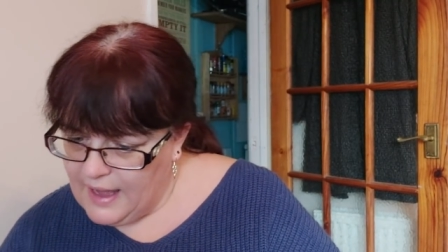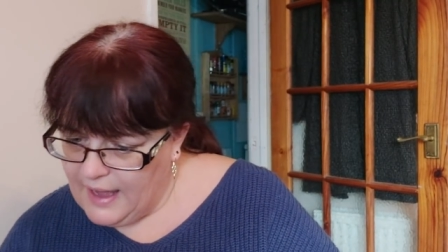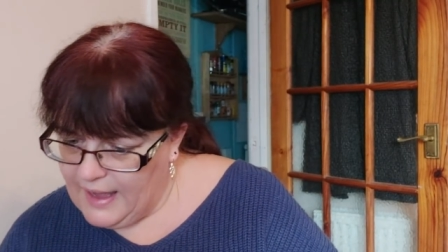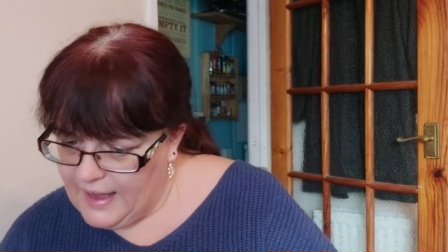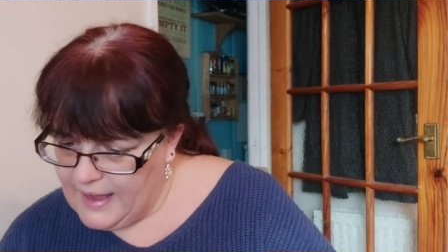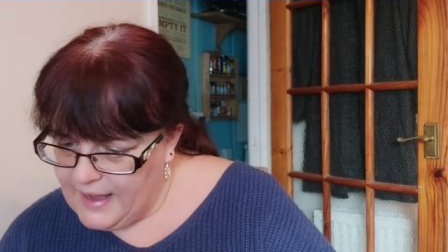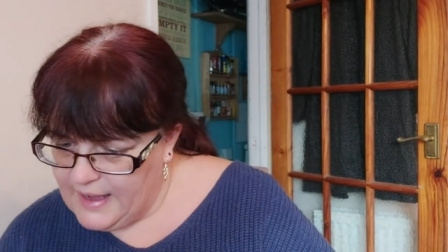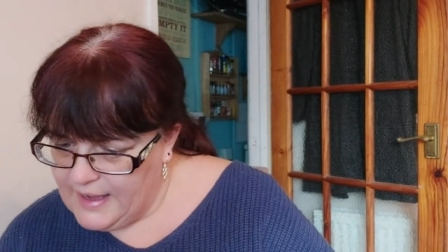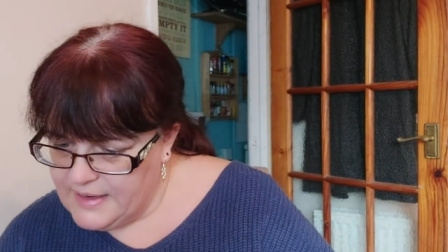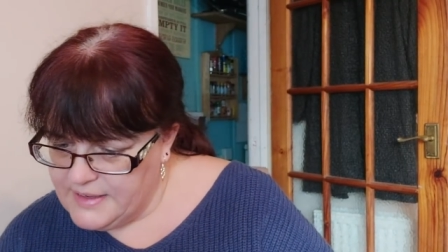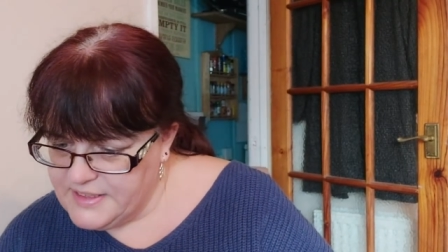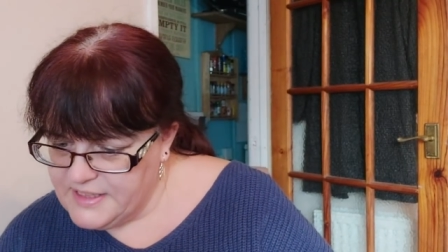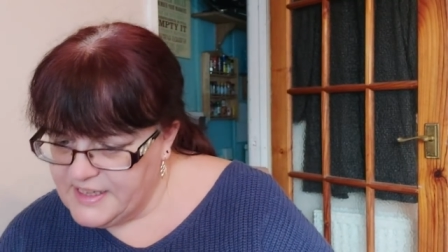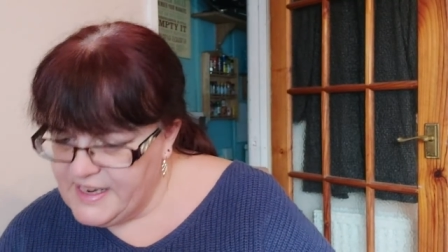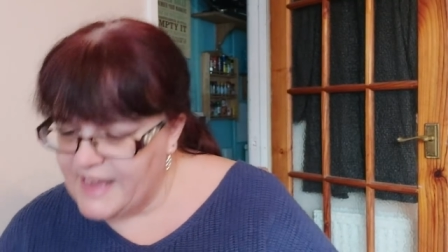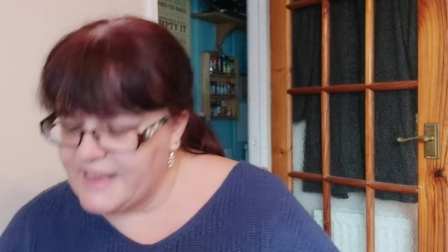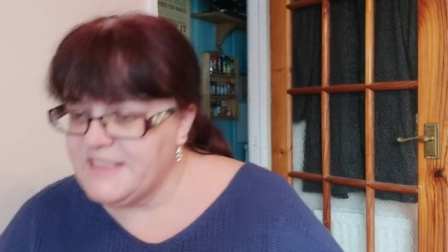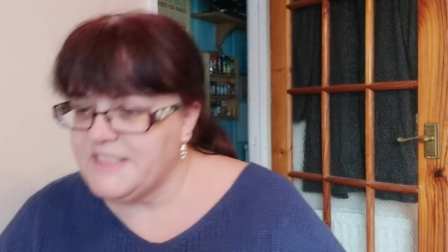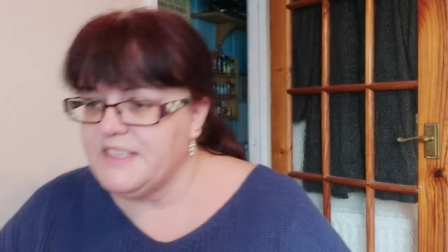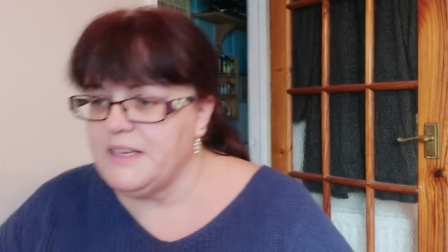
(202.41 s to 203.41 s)
And
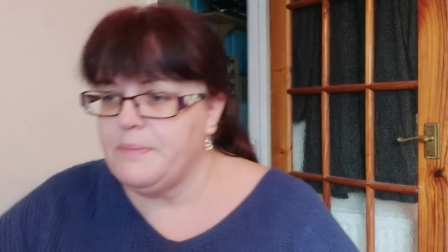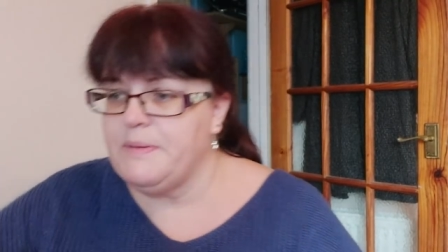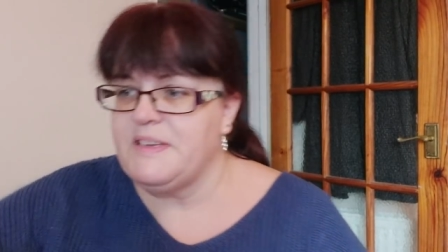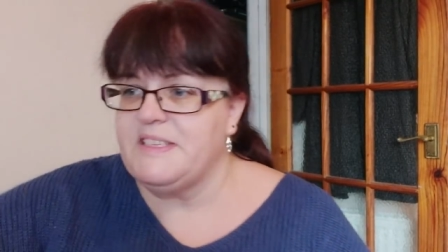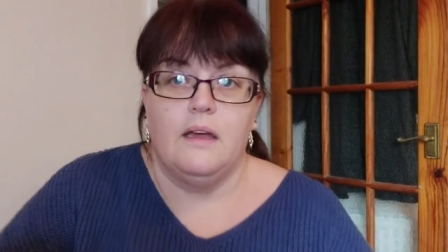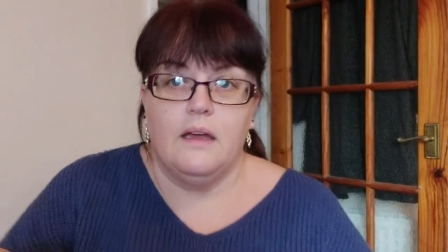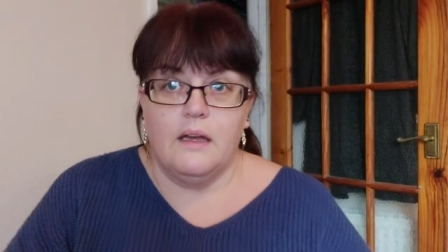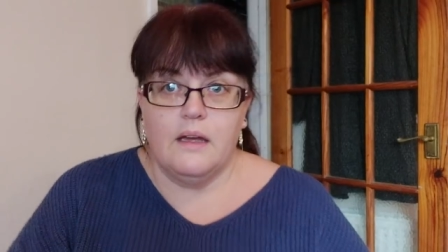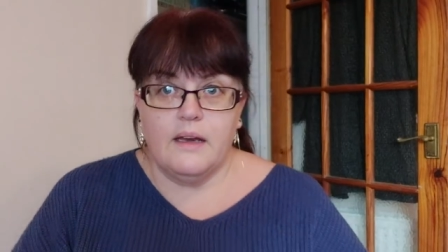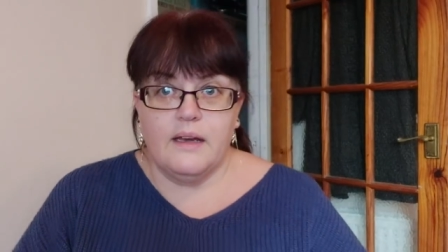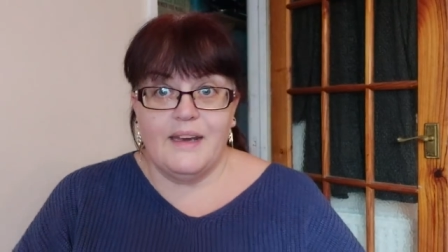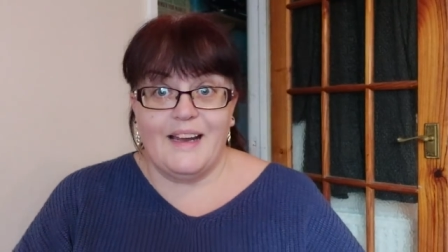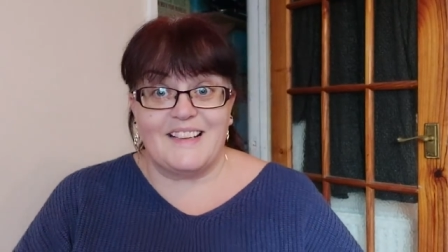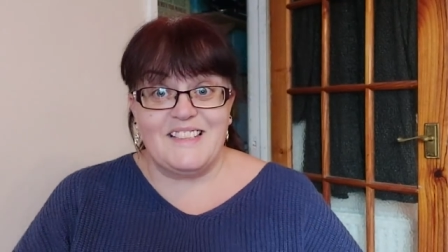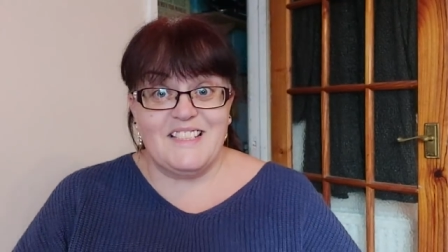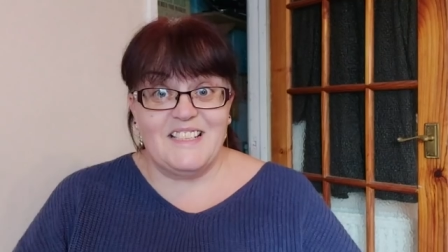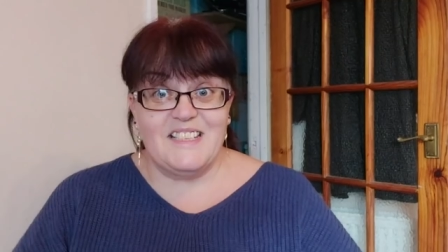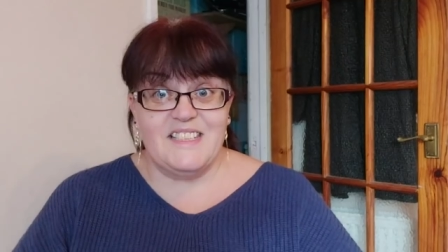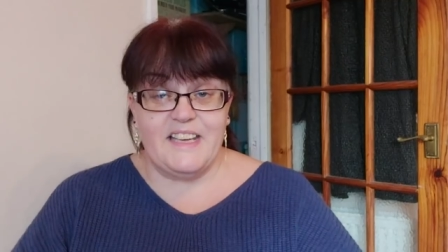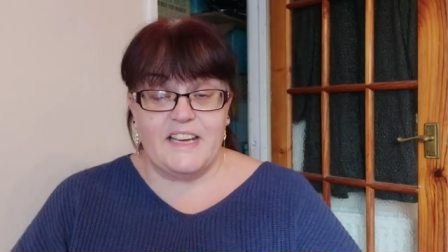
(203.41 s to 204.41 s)
next up is
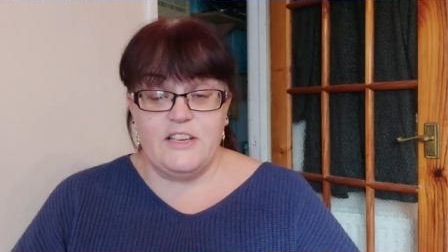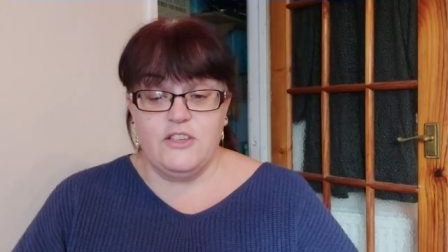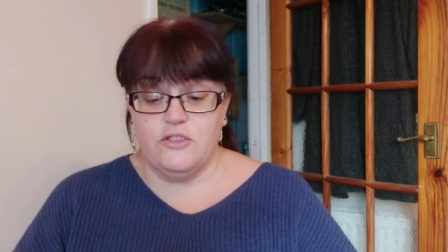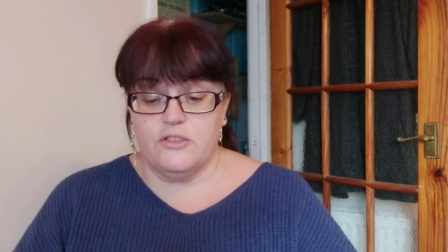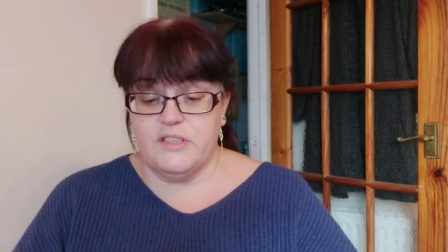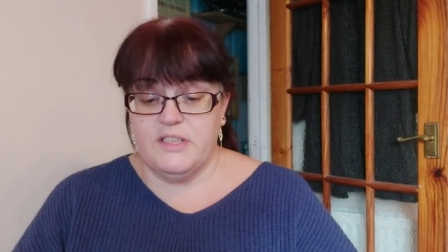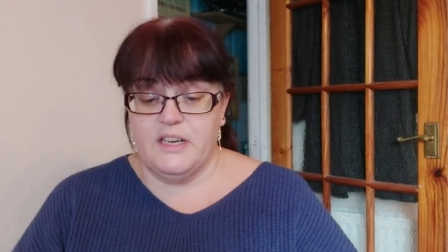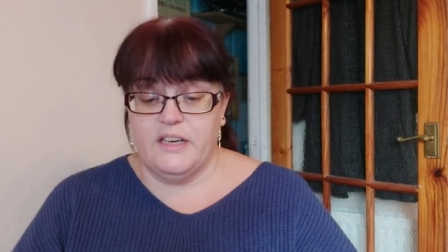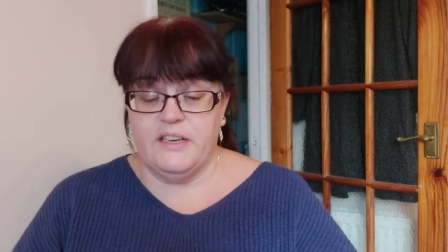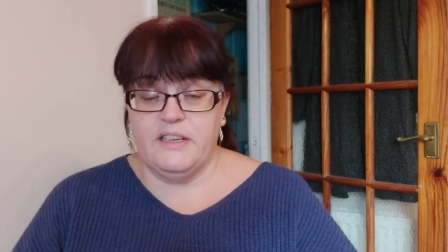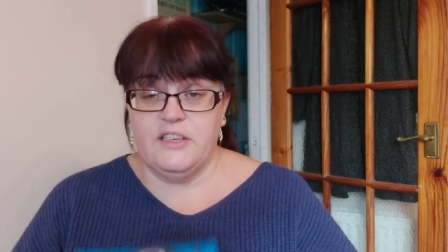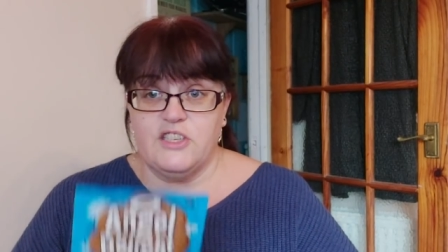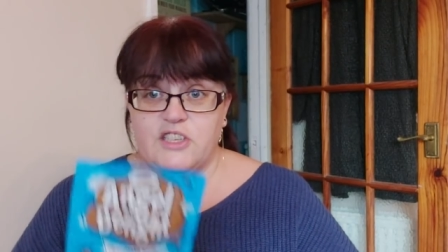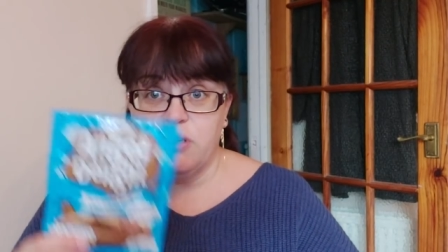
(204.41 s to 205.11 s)
Natalie's Angel Delight.